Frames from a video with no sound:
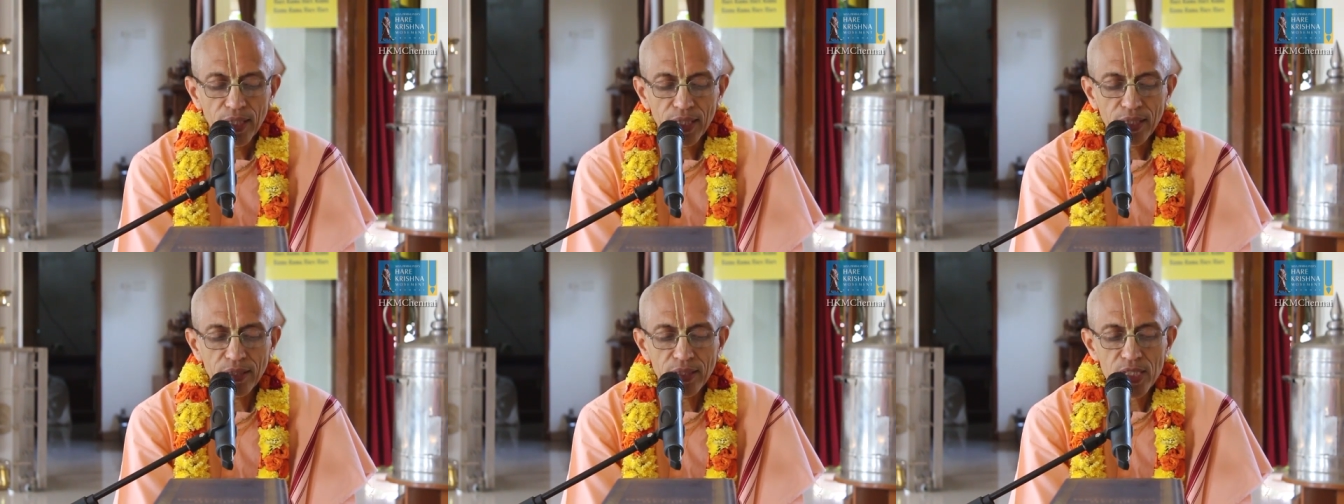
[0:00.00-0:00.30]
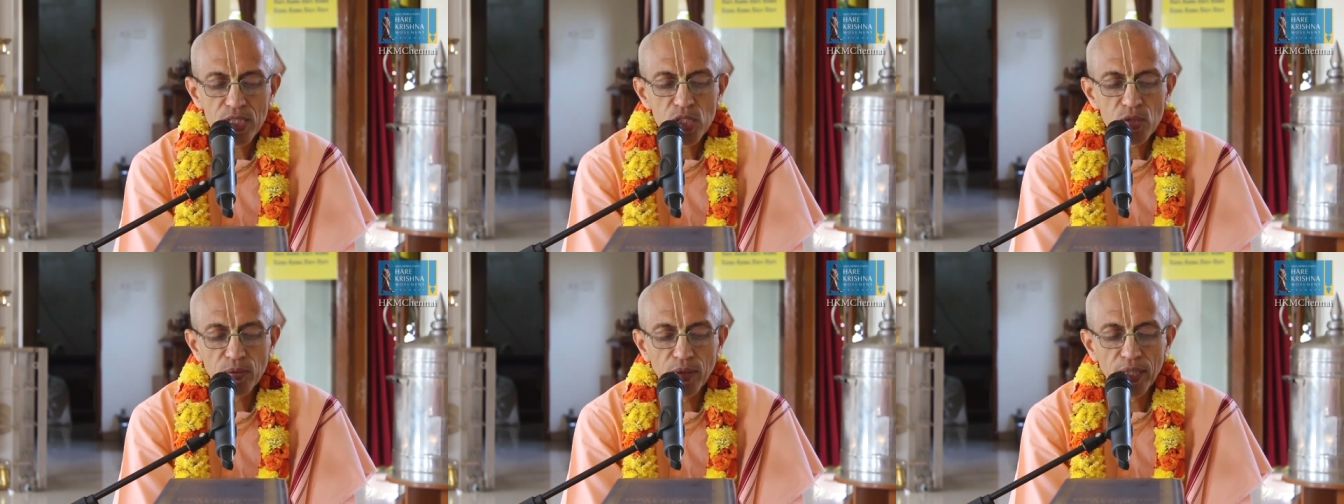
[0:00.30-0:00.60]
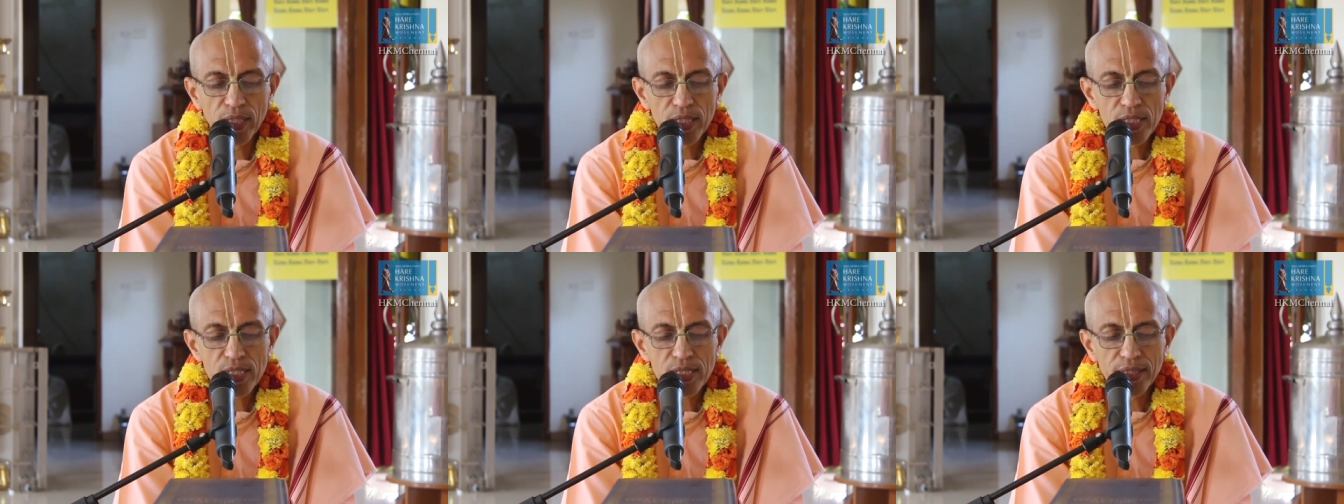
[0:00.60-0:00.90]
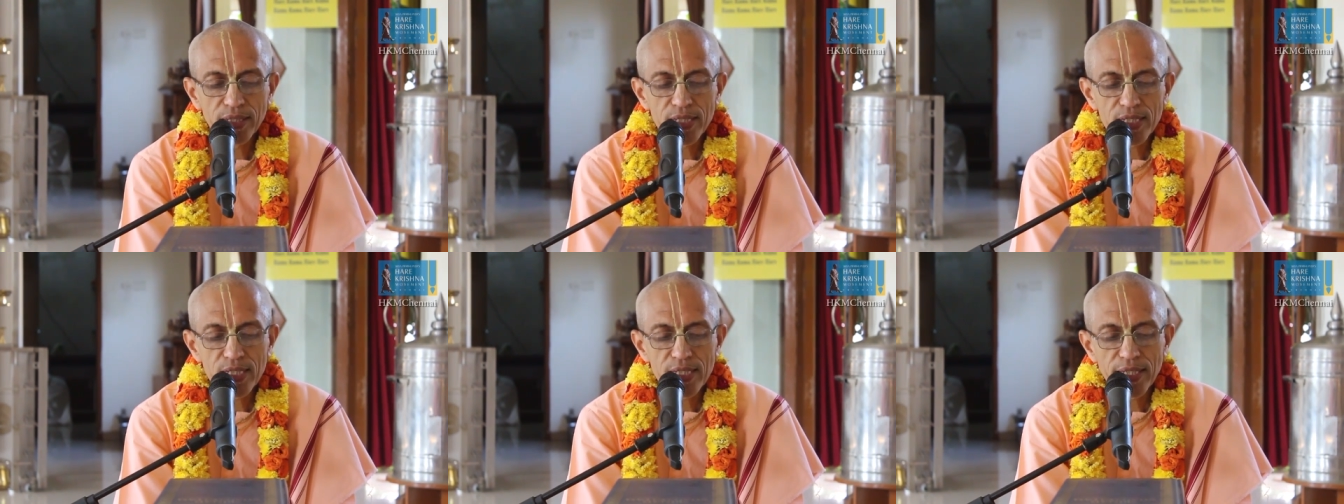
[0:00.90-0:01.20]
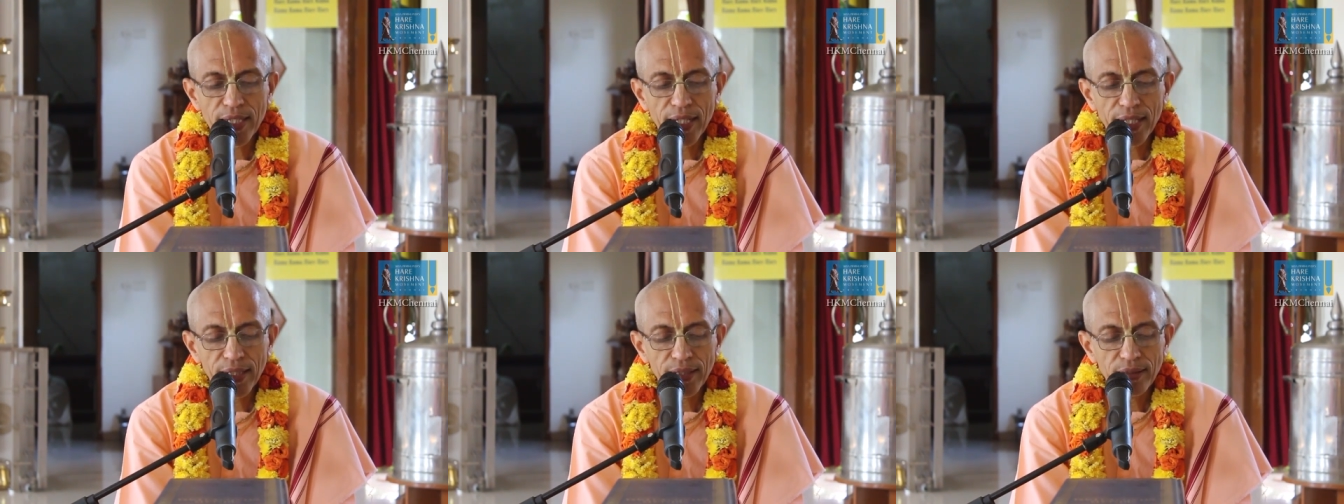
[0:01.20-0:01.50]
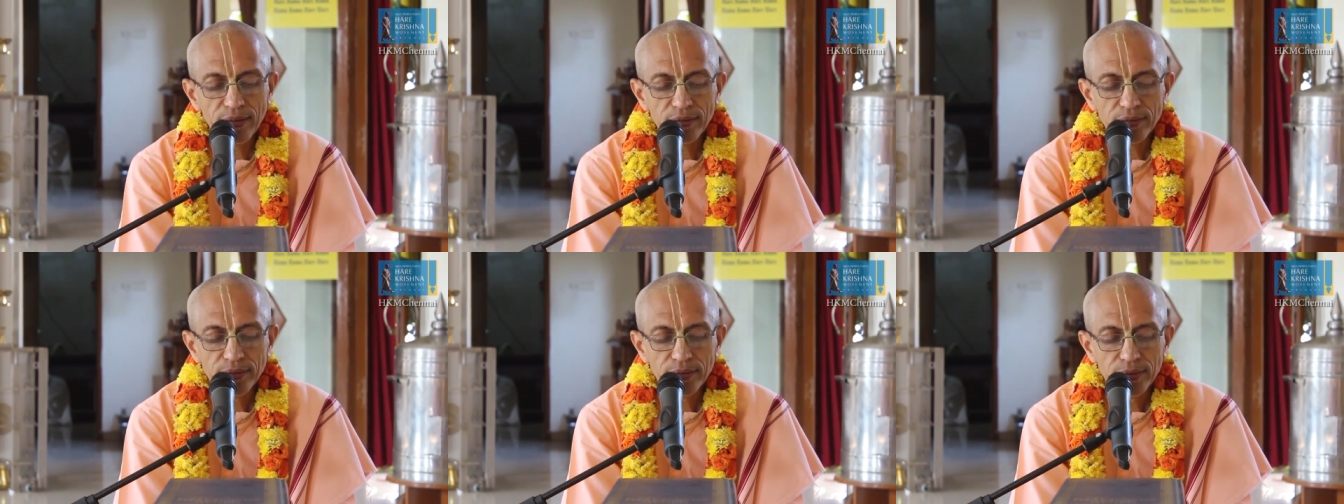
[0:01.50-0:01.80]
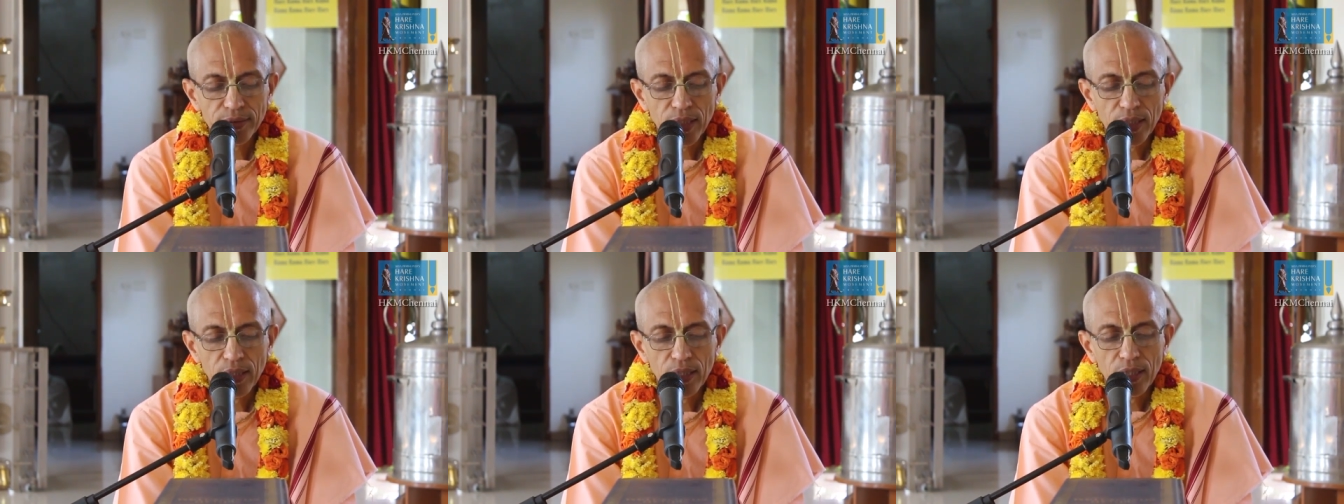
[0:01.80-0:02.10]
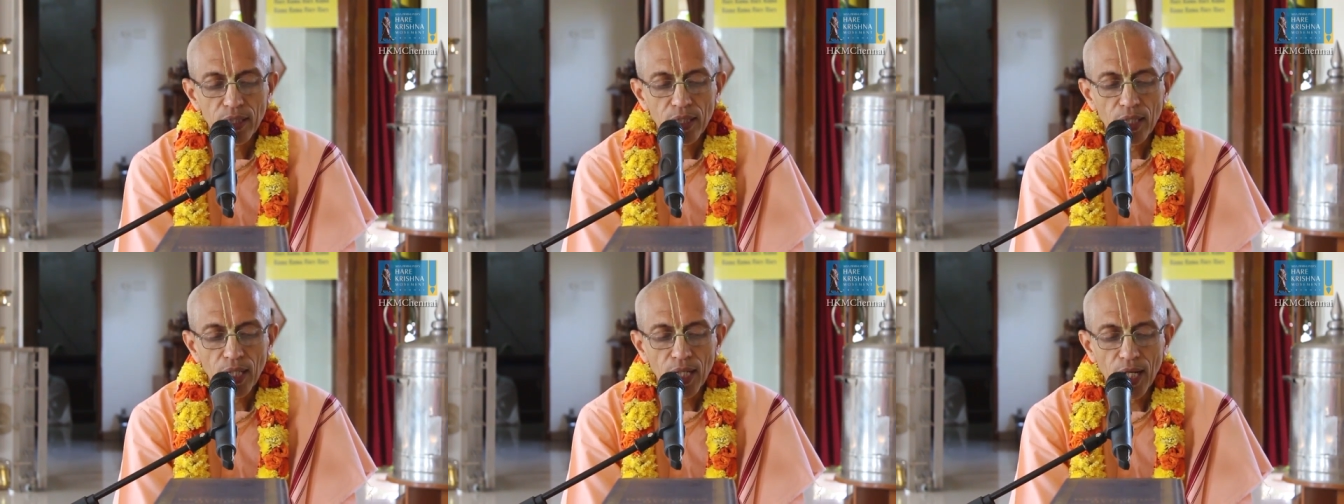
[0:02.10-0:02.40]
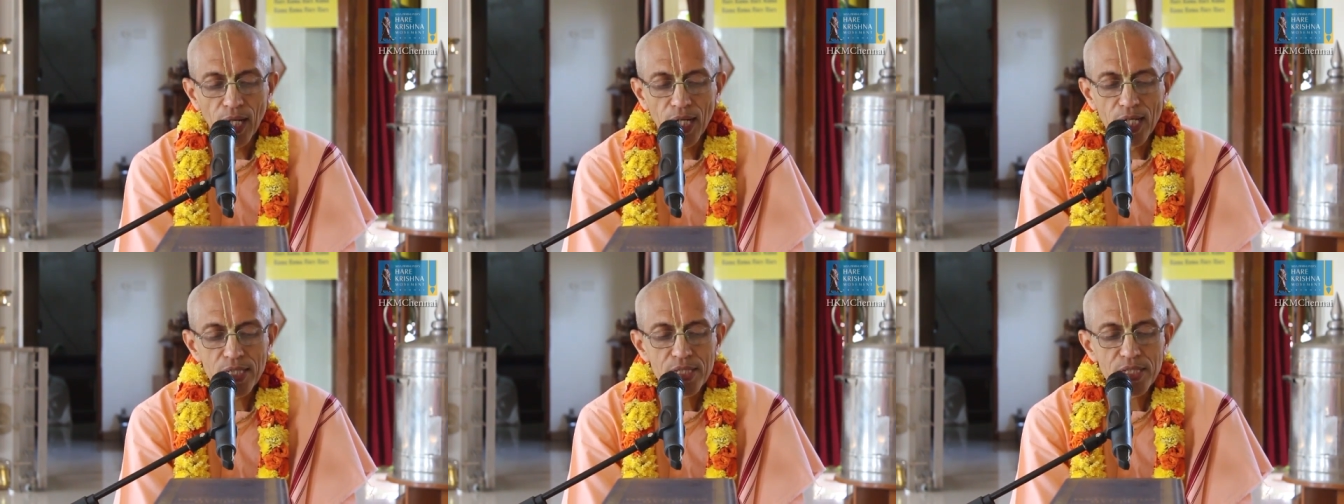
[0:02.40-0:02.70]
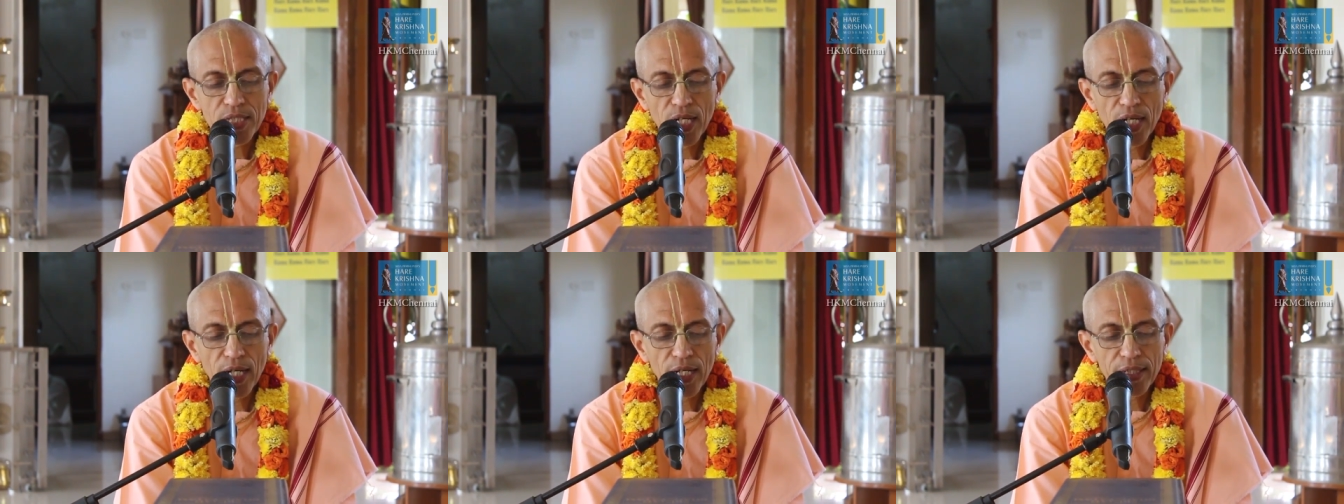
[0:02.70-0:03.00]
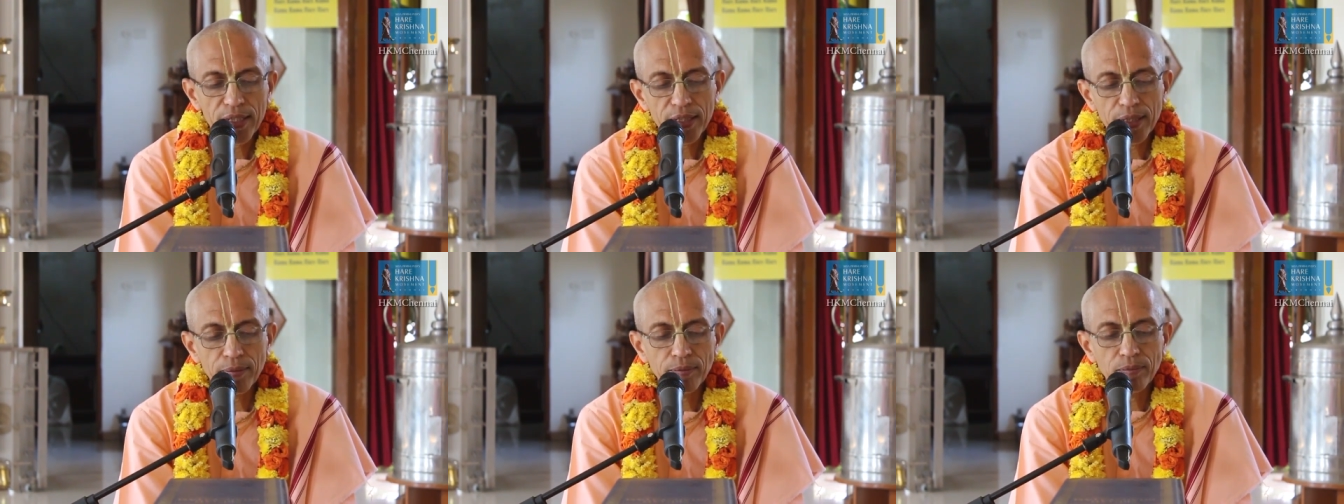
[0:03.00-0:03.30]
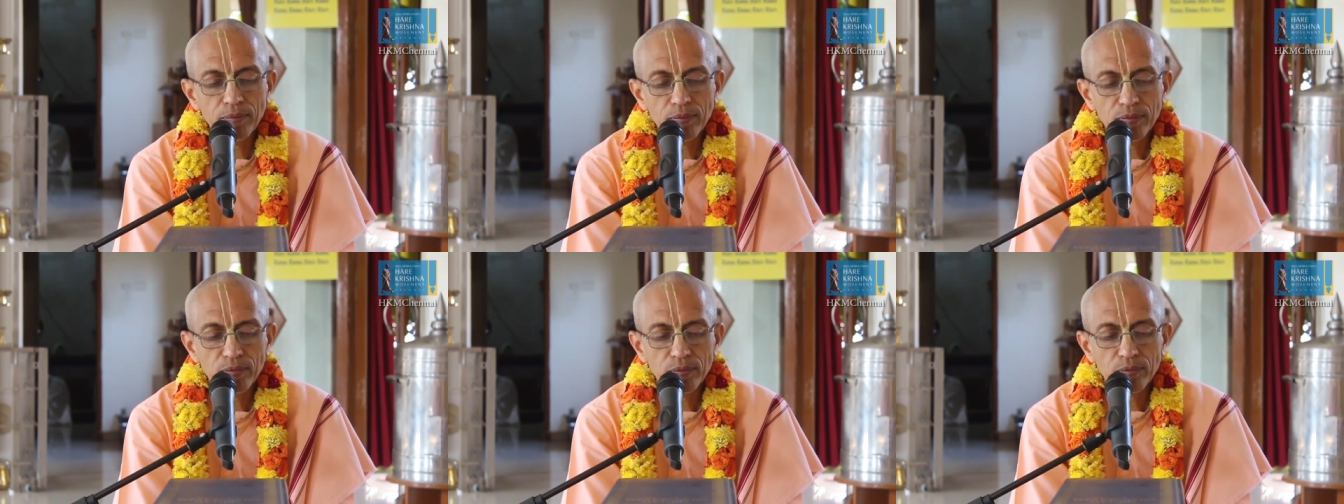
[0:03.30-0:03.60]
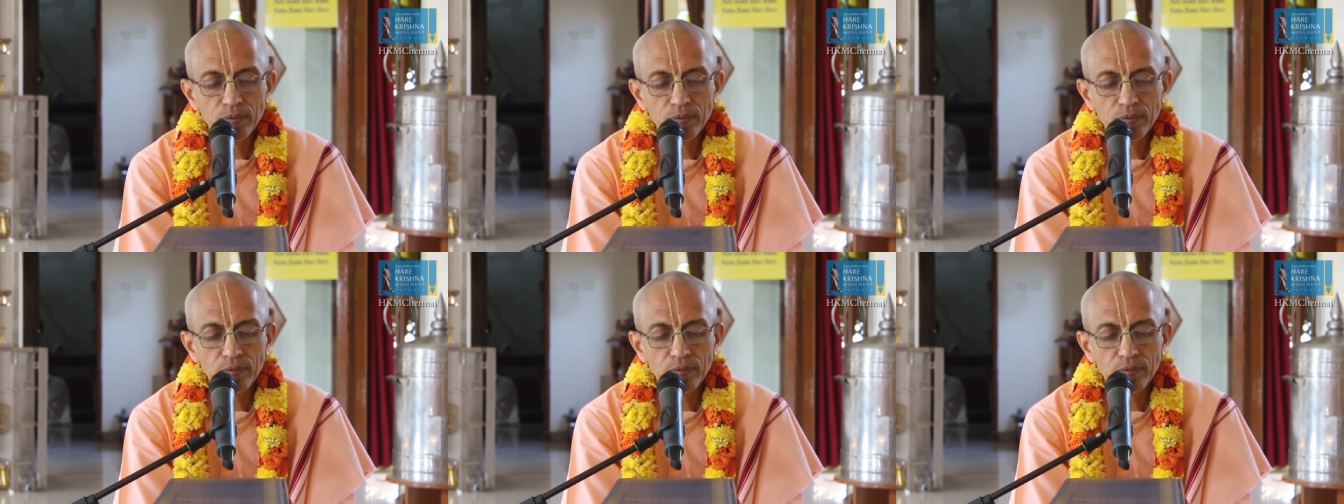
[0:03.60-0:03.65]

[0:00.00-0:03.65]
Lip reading: In this verse it is said, Acharyam